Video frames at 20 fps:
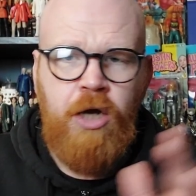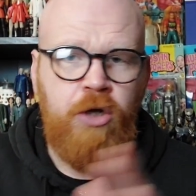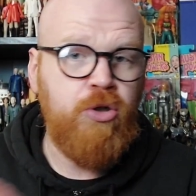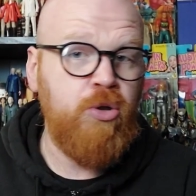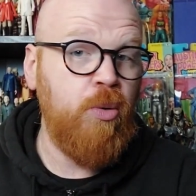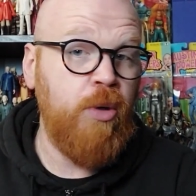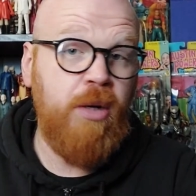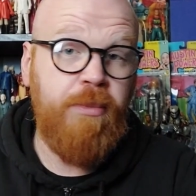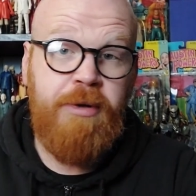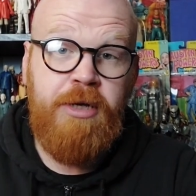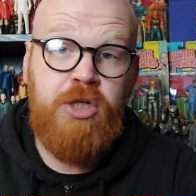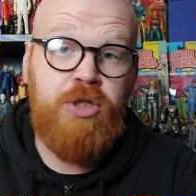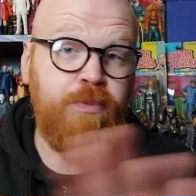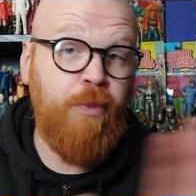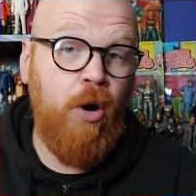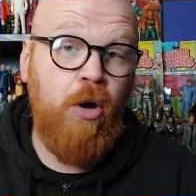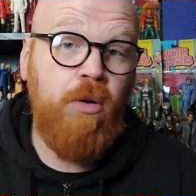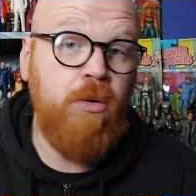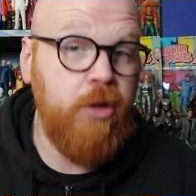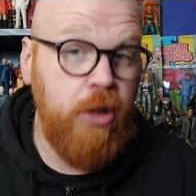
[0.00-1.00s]
don't want to be
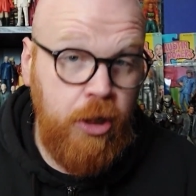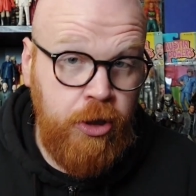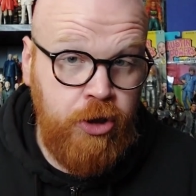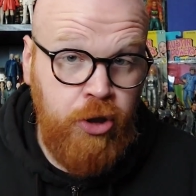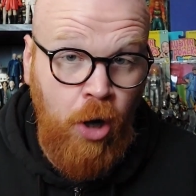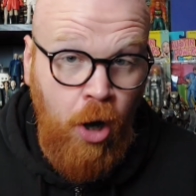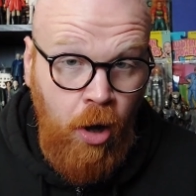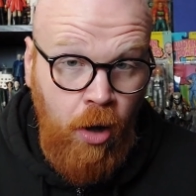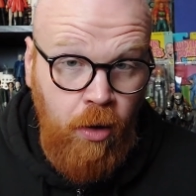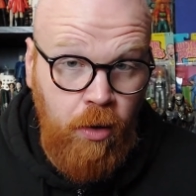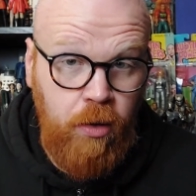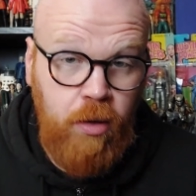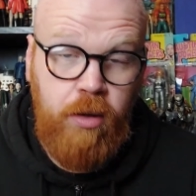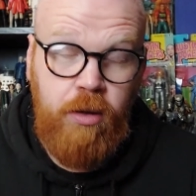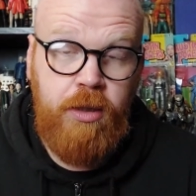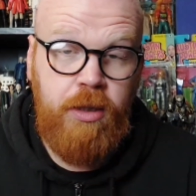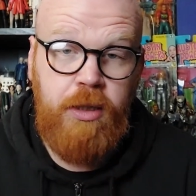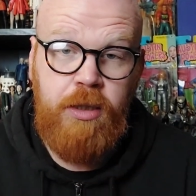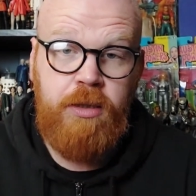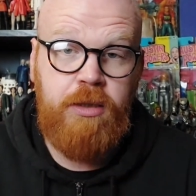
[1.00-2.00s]
spoiled at all,
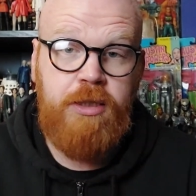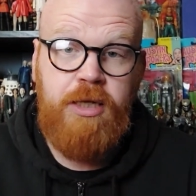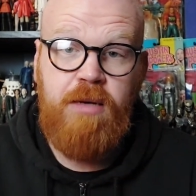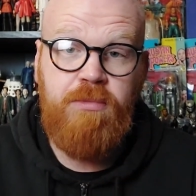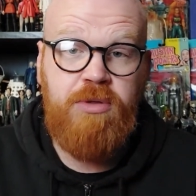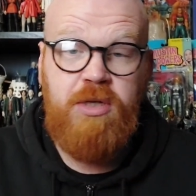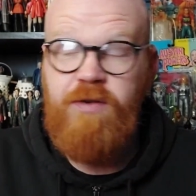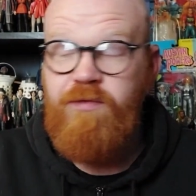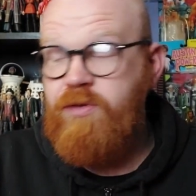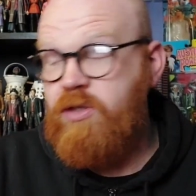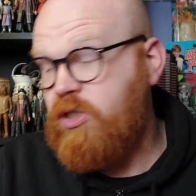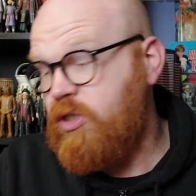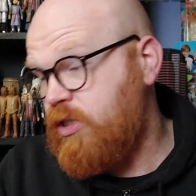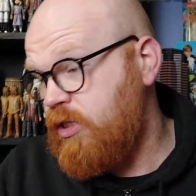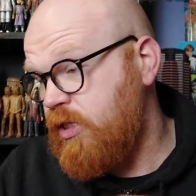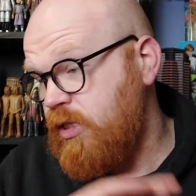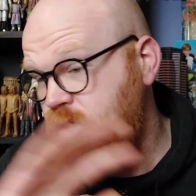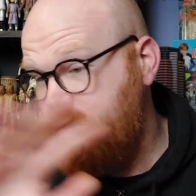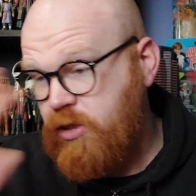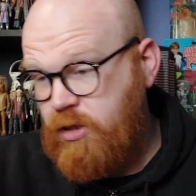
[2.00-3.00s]
in terms of even just
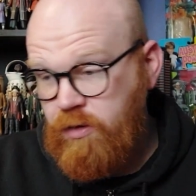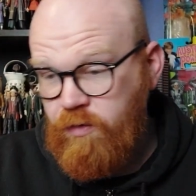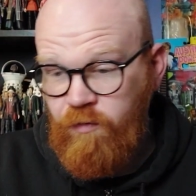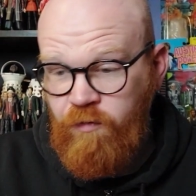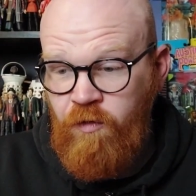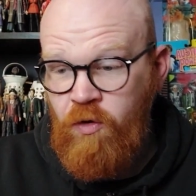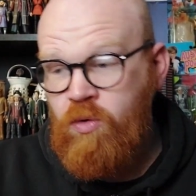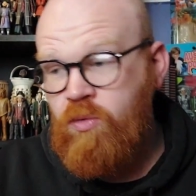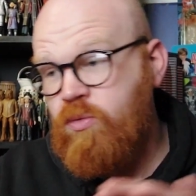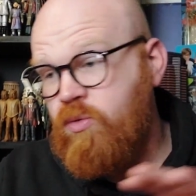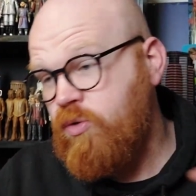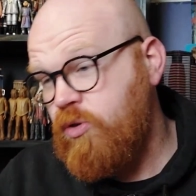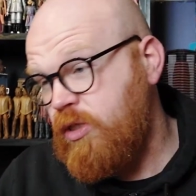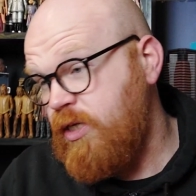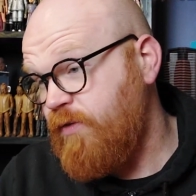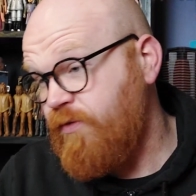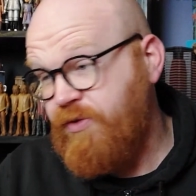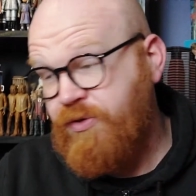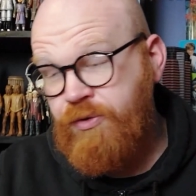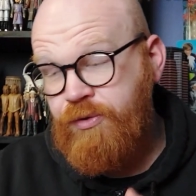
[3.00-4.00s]
seeing certain photos,
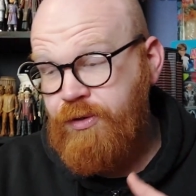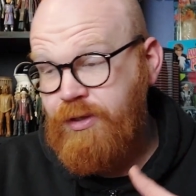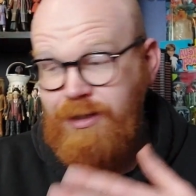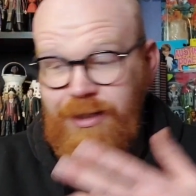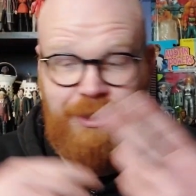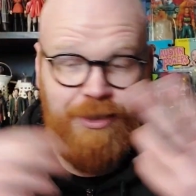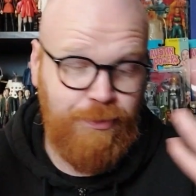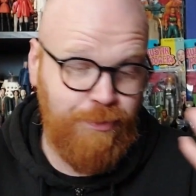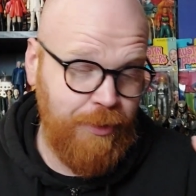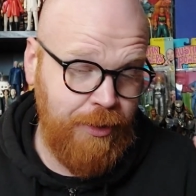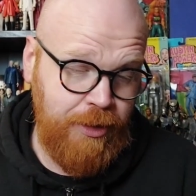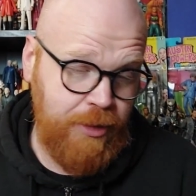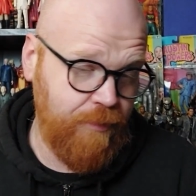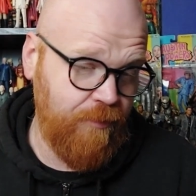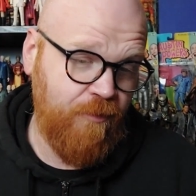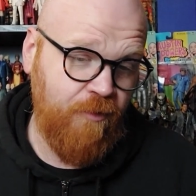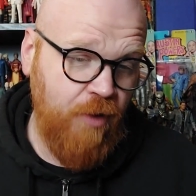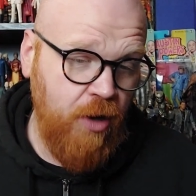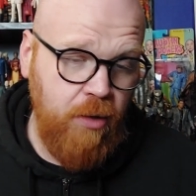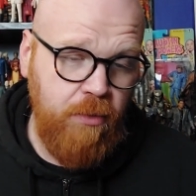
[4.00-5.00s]
even though it's been
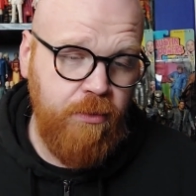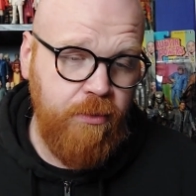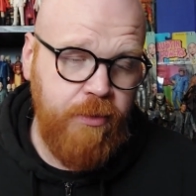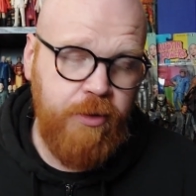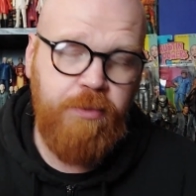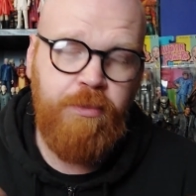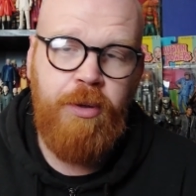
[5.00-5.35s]
confirmed,